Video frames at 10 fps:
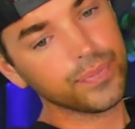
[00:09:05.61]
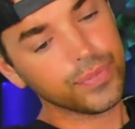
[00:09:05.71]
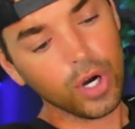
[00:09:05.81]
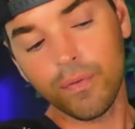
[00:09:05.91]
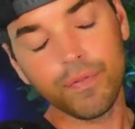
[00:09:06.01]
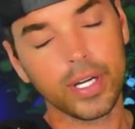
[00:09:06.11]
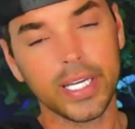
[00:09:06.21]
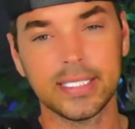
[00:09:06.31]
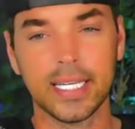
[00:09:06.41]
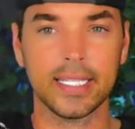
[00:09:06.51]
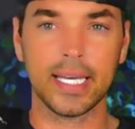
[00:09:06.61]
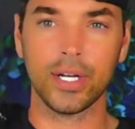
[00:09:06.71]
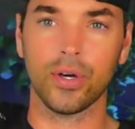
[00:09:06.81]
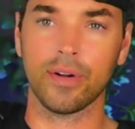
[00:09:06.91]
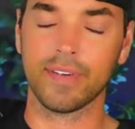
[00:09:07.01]
Don't forget to hit that
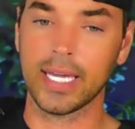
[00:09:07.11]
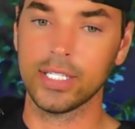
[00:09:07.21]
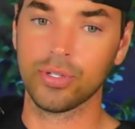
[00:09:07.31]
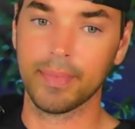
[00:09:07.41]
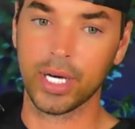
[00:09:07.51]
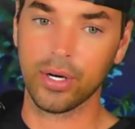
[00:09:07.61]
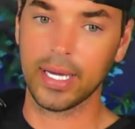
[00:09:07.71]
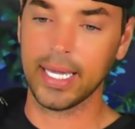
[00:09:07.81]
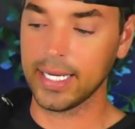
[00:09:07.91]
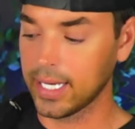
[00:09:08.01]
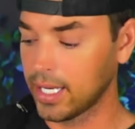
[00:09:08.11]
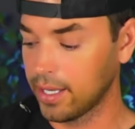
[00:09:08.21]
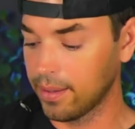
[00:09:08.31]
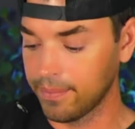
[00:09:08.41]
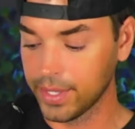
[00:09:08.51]
notification bell. And
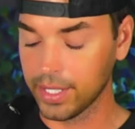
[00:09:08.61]
um,